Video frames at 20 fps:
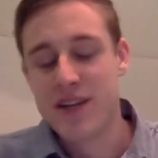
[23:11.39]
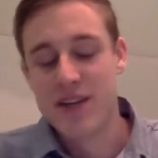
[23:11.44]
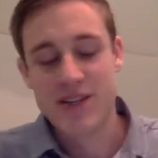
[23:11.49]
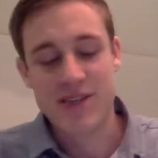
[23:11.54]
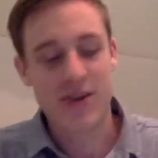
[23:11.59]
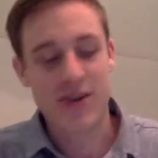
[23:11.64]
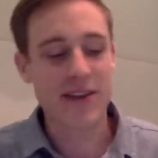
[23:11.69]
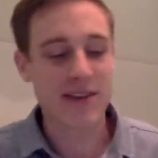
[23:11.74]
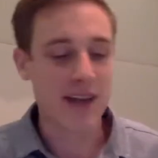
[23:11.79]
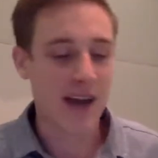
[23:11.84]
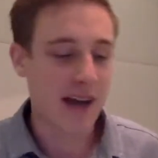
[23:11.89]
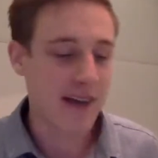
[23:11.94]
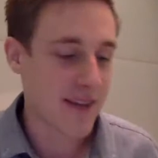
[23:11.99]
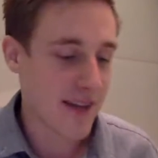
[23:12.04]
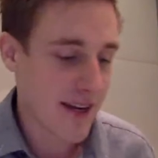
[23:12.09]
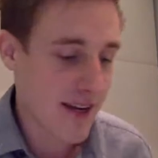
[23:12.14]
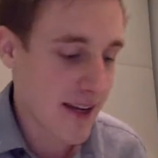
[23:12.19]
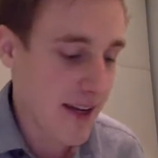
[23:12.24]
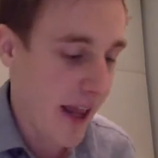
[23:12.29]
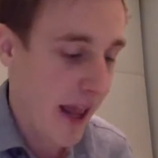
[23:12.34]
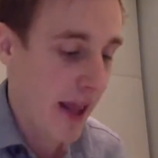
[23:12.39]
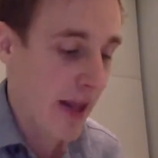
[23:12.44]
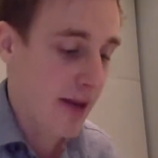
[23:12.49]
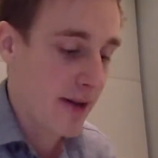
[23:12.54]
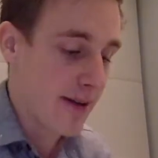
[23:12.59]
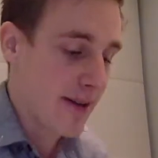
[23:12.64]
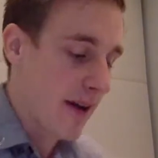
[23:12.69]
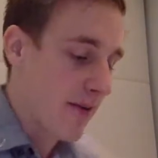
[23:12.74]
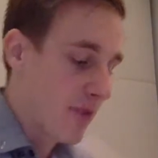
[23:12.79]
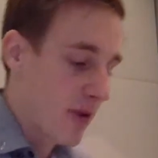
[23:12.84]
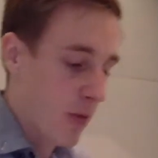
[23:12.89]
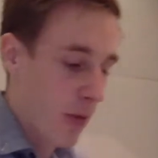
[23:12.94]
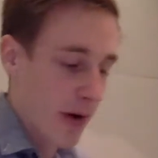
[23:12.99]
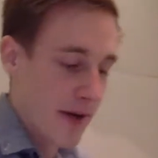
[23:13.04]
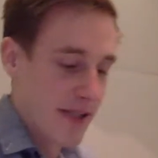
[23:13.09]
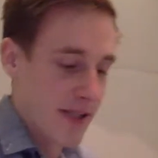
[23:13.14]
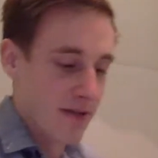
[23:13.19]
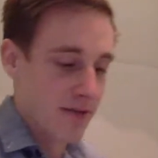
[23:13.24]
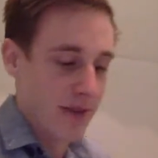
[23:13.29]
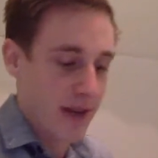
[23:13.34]
So I think it definitely
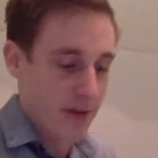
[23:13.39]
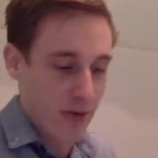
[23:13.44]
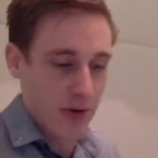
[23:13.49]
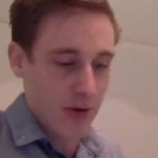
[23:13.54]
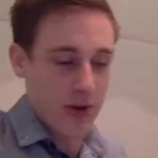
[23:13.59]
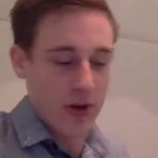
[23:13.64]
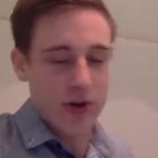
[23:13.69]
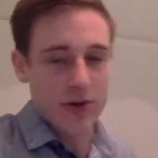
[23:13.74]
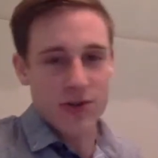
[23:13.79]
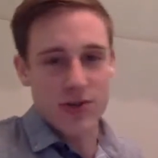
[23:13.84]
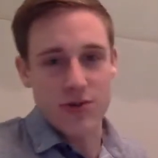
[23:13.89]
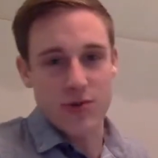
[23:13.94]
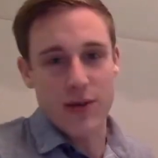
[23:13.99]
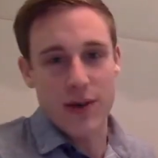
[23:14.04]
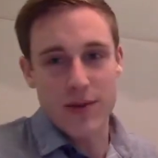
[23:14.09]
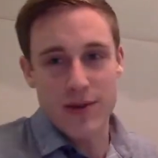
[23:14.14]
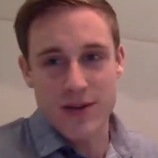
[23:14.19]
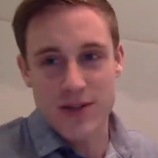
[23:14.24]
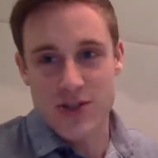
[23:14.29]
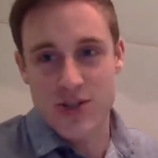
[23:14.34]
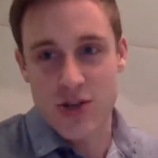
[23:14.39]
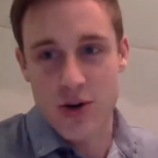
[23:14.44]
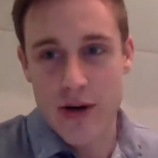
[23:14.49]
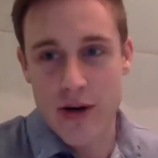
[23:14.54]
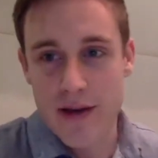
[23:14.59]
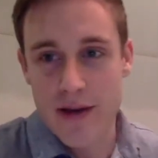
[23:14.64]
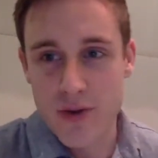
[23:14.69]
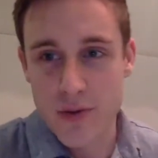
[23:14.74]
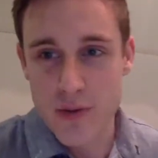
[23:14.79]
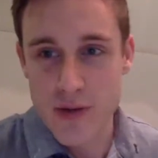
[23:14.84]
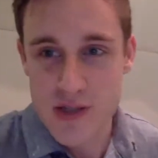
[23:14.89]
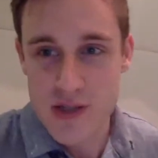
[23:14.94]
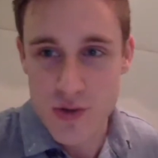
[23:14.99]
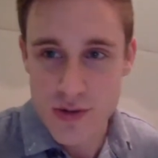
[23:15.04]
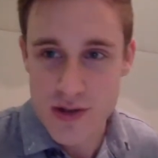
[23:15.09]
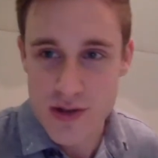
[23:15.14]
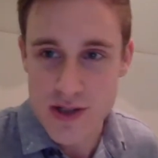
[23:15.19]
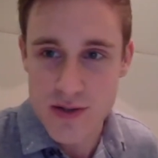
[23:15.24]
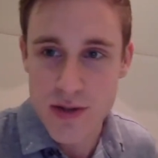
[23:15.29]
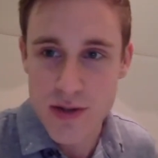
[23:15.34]
works in the favor of those who maybe just don't have the
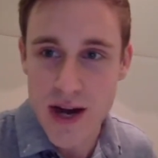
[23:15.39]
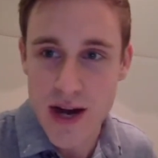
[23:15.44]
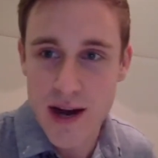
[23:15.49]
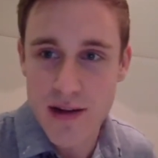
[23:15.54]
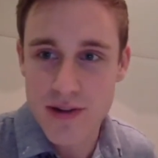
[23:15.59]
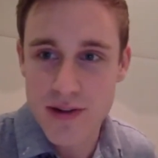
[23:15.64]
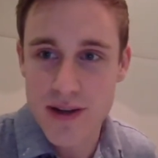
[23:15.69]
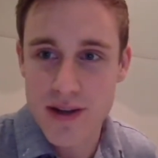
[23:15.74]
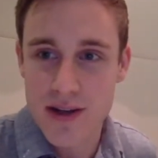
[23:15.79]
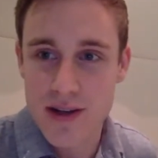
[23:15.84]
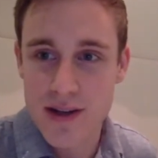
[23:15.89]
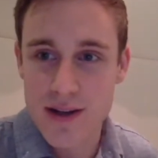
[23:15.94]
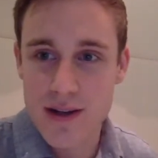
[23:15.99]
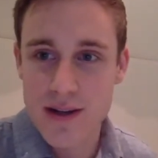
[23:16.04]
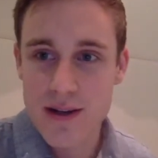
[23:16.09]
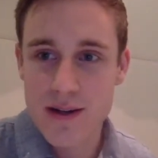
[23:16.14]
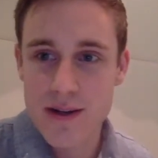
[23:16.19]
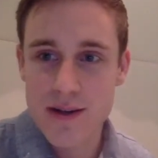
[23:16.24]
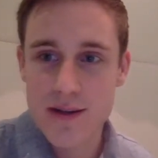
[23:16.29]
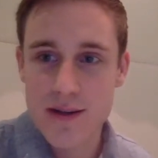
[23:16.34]
resources, but have the